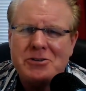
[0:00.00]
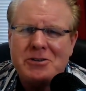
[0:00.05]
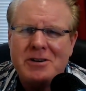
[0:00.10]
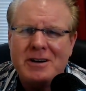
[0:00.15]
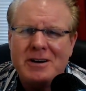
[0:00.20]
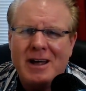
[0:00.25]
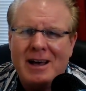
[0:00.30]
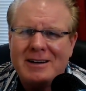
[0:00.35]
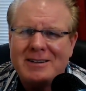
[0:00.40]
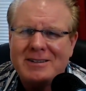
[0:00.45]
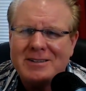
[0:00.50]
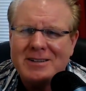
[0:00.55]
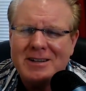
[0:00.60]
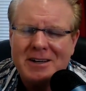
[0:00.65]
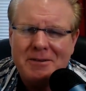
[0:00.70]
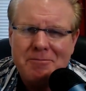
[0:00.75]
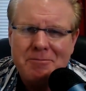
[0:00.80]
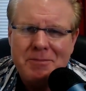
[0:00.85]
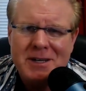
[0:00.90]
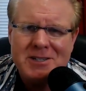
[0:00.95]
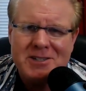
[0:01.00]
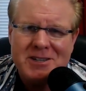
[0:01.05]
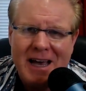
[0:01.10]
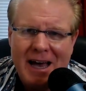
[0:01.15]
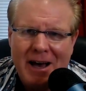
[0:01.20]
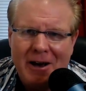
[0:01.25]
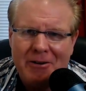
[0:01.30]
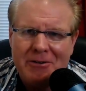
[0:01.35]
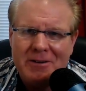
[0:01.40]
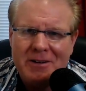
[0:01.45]
and not uh, miss
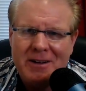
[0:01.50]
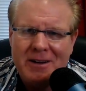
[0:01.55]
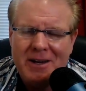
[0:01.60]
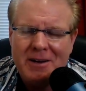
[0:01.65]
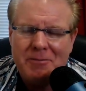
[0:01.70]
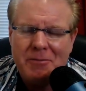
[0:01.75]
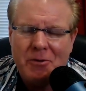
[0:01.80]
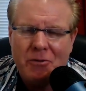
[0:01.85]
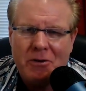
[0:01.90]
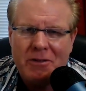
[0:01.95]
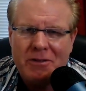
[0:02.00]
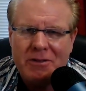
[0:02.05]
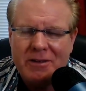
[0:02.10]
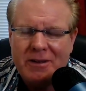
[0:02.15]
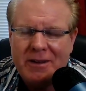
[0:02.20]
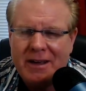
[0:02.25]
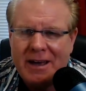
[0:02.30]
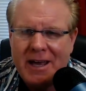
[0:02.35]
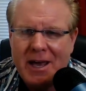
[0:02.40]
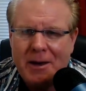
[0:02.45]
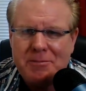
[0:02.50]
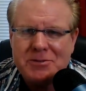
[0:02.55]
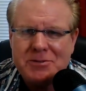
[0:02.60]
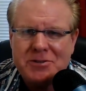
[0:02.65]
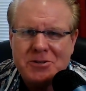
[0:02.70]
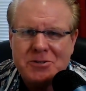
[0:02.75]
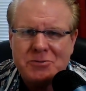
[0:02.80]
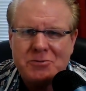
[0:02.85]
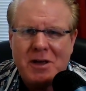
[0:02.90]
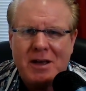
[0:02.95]
out any more of the uh,
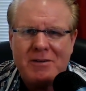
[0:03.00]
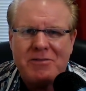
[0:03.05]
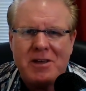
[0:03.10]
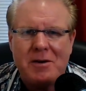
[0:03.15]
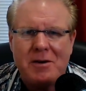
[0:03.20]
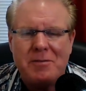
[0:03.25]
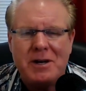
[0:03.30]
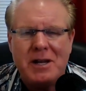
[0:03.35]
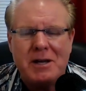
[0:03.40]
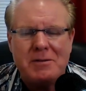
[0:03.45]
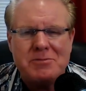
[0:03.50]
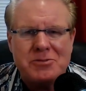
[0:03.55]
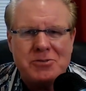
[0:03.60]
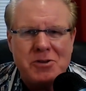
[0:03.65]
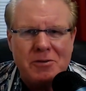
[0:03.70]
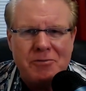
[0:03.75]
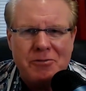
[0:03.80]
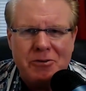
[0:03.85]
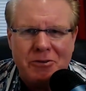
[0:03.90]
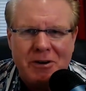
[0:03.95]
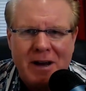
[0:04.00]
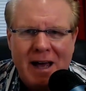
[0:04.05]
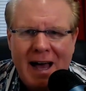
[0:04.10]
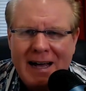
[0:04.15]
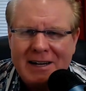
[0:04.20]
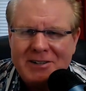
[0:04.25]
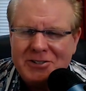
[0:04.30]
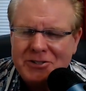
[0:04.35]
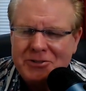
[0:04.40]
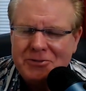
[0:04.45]
episodes we have coming up. So if you're on
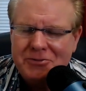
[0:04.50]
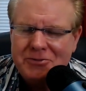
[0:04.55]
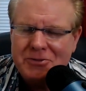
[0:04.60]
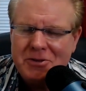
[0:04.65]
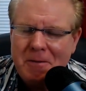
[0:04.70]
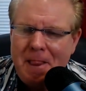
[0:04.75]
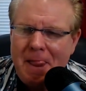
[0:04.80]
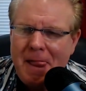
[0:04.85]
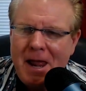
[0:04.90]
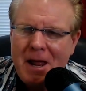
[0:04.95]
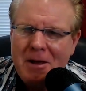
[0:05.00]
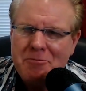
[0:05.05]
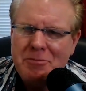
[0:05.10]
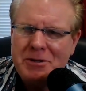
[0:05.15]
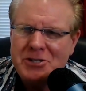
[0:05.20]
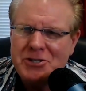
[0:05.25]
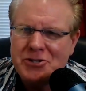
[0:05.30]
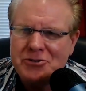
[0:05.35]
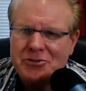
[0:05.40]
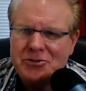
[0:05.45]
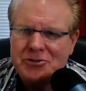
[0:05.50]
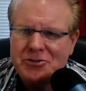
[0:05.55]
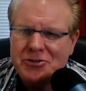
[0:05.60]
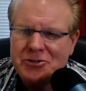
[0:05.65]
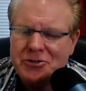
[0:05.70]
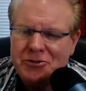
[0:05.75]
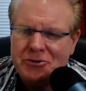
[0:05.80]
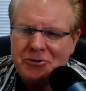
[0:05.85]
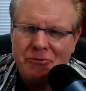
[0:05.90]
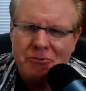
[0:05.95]
iTunes, be sure
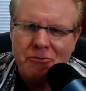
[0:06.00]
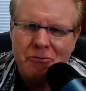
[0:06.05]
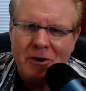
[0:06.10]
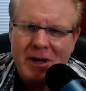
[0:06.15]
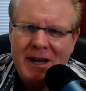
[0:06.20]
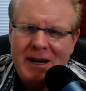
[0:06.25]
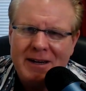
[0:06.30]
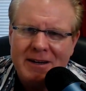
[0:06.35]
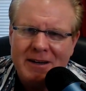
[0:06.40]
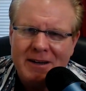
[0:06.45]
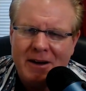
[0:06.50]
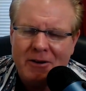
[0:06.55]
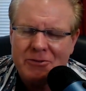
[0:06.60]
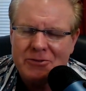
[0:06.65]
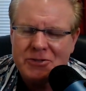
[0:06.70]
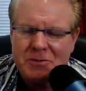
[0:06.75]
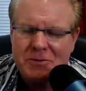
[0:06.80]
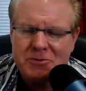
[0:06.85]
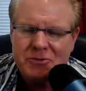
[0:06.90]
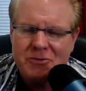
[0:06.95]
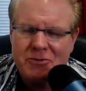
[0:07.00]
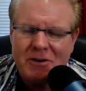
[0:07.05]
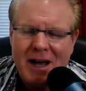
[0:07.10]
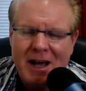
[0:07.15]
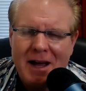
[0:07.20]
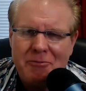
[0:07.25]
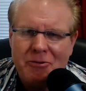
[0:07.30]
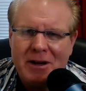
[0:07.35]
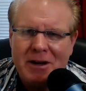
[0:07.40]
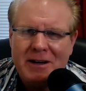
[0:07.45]
to rate or
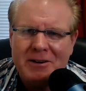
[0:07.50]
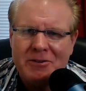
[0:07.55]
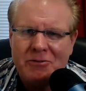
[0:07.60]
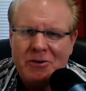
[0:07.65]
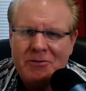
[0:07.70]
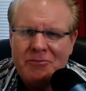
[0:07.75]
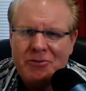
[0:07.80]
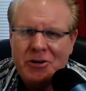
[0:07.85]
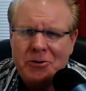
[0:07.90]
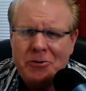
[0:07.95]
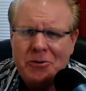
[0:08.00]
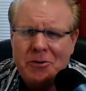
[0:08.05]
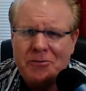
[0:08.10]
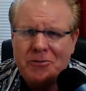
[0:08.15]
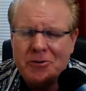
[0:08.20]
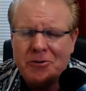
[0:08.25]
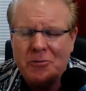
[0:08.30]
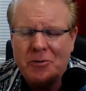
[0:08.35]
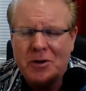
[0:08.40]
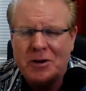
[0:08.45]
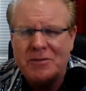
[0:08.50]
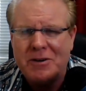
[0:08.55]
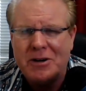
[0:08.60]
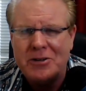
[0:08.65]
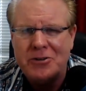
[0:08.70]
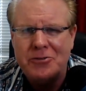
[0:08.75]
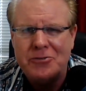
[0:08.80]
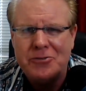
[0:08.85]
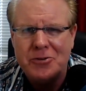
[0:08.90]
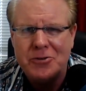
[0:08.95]
subscribe, rate and review. If you're on one of our
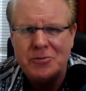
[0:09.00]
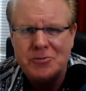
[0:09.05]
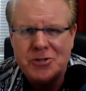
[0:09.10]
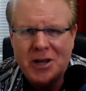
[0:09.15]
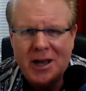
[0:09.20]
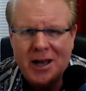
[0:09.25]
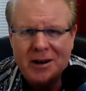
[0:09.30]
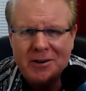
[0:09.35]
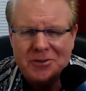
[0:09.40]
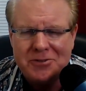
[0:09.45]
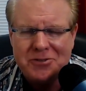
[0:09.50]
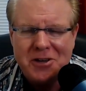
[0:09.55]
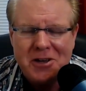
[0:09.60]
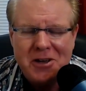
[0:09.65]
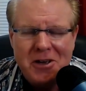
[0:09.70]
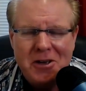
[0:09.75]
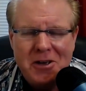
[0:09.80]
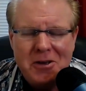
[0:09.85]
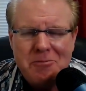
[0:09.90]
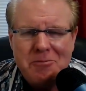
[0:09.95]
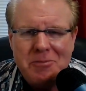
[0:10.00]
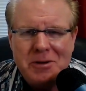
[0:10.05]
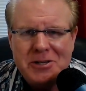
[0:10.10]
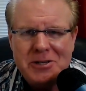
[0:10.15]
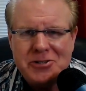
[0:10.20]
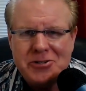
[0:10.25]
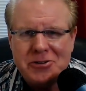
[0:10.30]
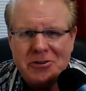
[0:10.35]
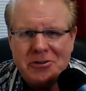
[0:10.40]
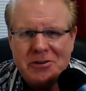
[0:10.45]
YouTube channels, be
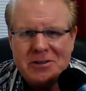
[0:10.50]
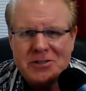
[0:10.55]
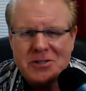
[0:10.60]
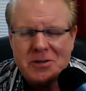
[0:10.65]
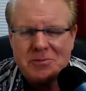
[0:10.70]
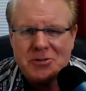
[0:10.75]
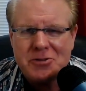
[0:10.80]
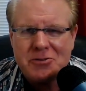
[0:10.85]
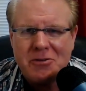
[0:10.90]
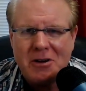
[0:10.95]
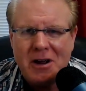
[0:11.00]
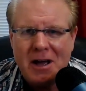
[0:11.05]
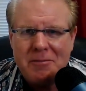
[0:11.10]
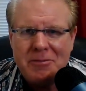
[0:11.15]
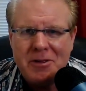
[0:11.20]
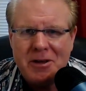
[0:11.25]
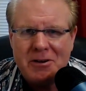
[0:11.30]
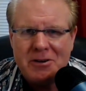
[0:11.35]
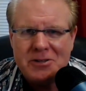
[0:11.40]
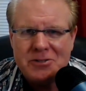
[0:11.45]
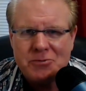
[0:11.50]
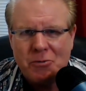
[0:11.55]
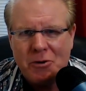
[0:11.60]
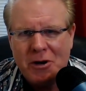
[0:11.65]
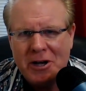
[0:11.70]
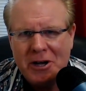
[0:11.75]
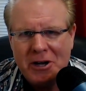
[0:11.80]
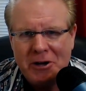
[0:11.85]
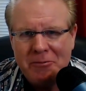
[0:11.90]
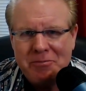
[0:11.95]
sure and subscribe there as
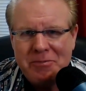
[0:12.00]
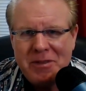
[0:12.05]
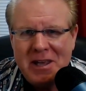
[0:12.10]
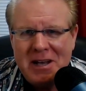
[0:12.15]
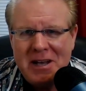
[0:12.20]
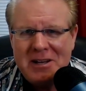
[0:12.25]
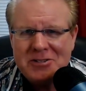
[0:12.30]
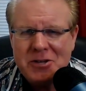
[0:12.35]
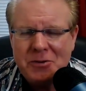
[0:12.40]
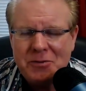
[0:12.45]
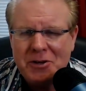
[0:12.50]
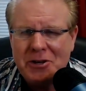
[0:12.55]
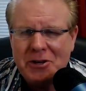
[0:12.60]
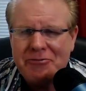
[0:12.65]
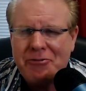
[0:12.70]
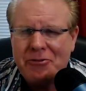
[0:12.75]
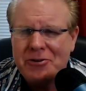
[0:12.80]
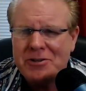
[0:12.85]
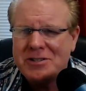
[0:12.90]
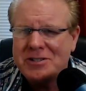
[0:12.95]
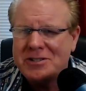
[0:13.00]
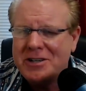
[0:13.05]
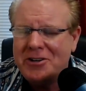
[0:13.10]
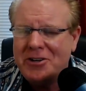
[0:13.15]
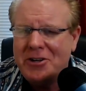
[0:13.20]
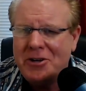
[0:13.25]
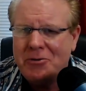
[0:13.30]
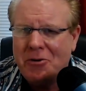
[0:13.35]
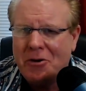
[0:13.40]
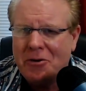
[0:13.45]
well. So we look forward to seeing
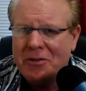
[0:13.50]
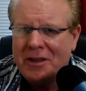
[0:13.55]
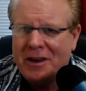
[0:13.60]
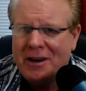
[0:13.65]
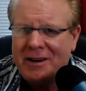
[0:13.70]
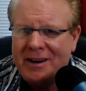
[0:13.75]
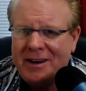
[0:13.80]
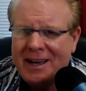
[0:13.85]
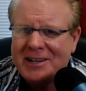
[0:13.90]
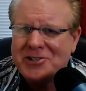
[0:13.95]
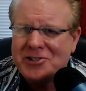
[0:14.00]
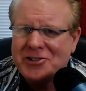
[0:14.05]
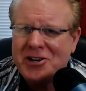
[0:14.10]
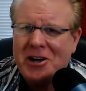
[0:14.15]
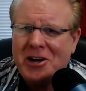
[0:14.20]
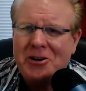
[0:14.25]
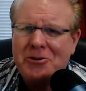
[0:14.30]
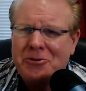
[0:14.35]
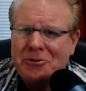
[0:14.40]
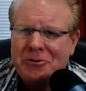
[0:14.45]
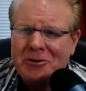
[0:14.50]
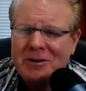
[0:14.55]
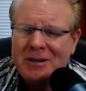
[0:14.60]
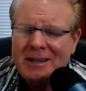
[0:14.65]
you on the next show.